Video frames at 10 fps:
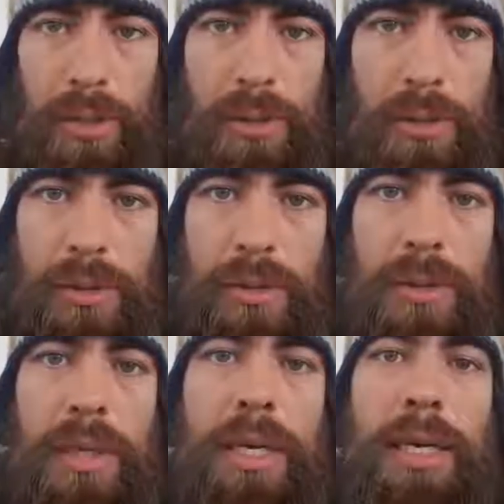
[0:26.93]

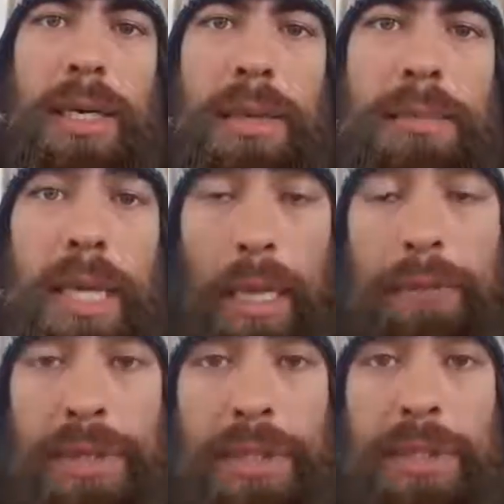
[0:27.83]
So my
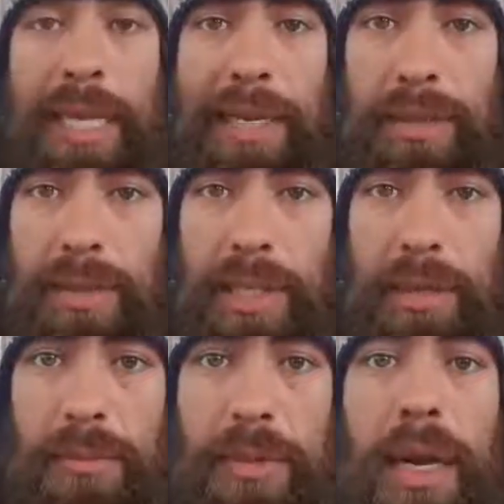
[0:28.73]
life is in danger,
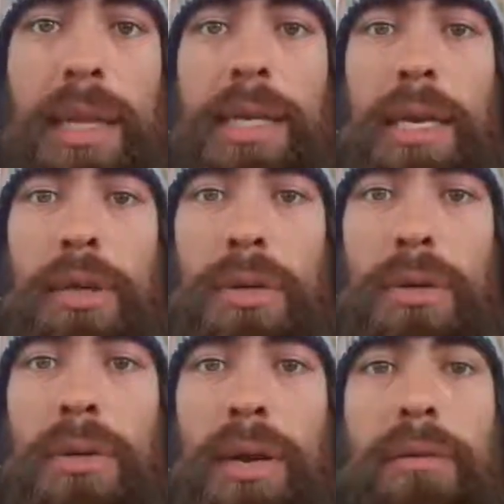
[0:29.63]
and I'm calling out
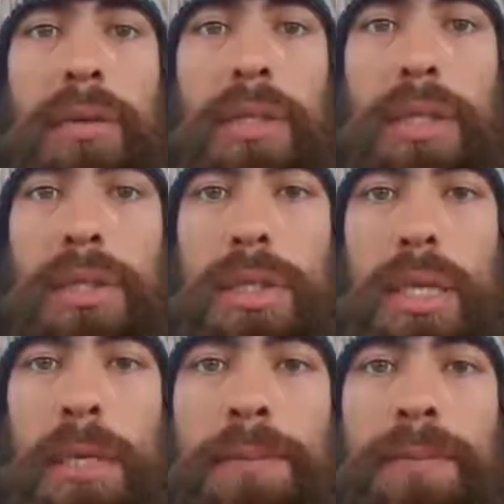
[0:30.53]
to whoever is
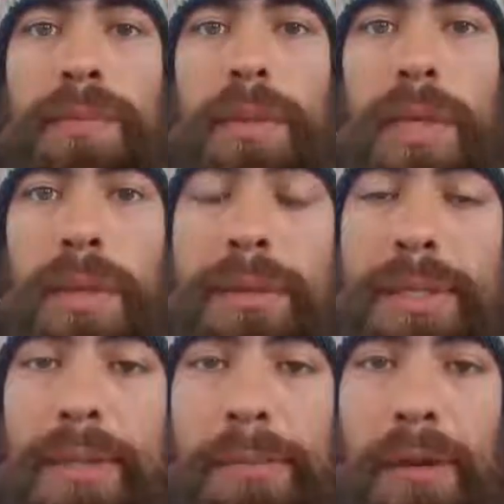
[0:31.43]
listening,
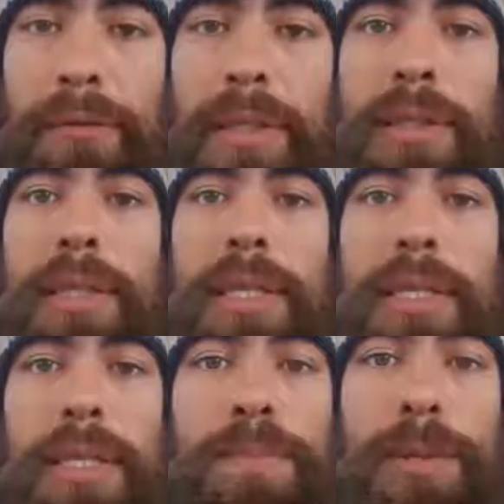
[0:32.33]
who's in my friends
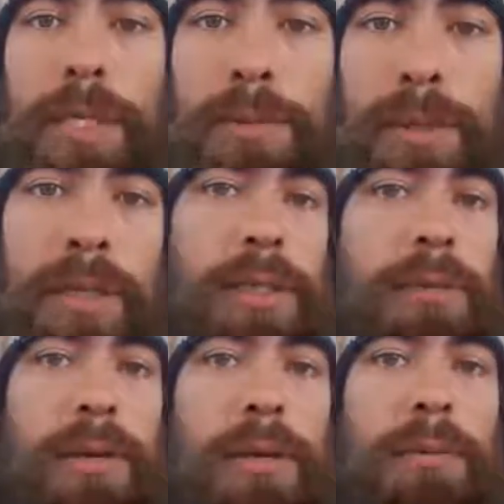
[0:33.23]
list, and please spread
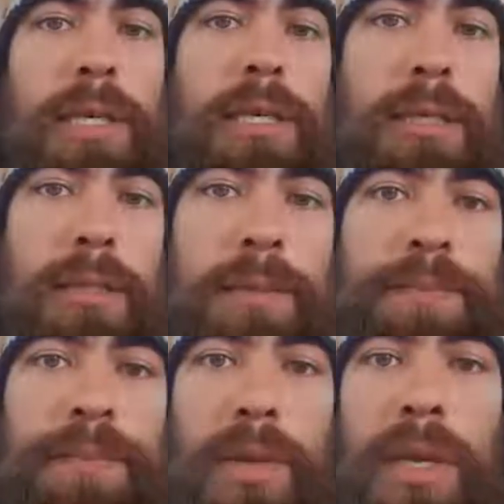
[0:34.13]
this around because
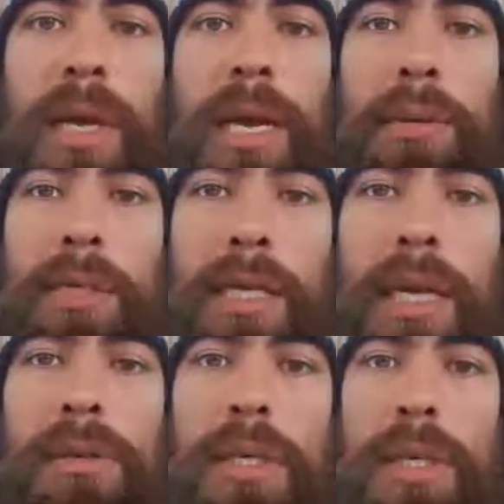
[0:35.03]
I'm in
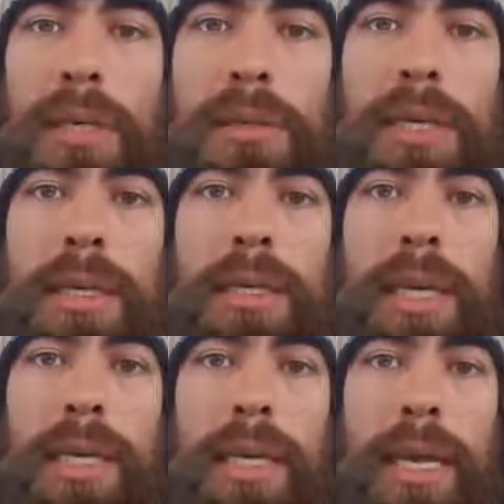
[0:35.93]
Iqaluit now, and
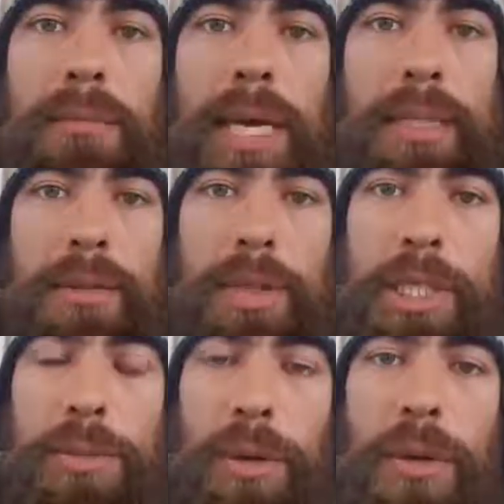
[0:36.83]
I came back to
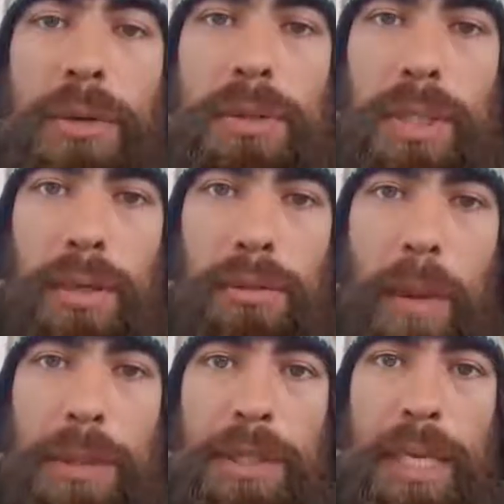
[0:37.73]
expose the
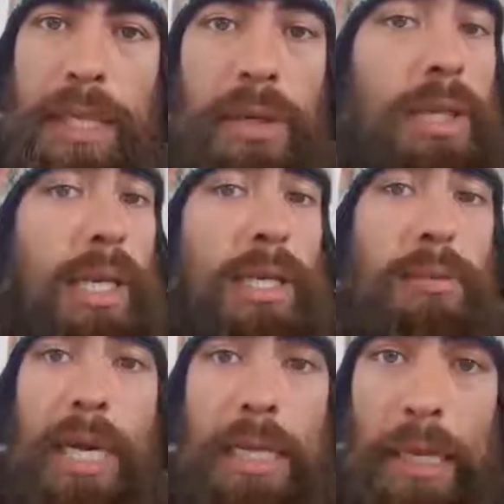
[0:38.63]
corruption that nearly
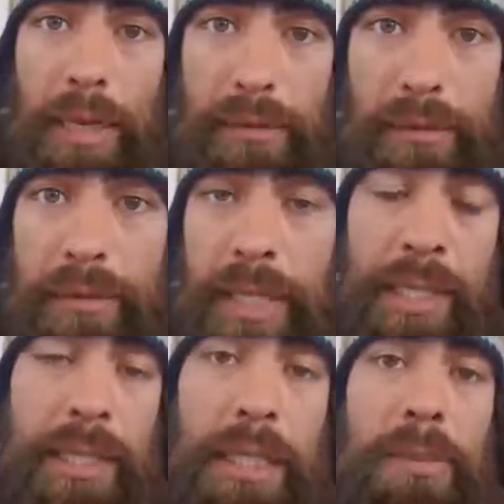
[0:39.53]
ended my life,
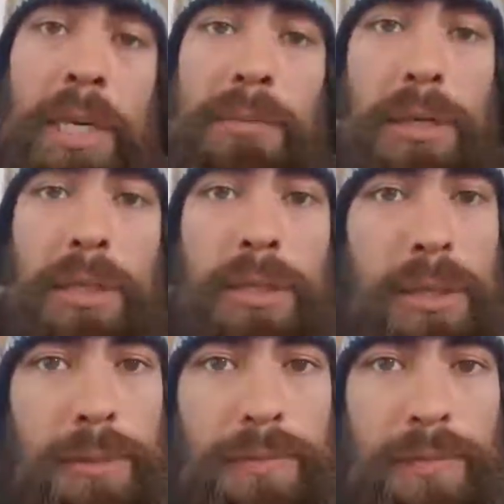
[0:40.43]
that ended my brother's.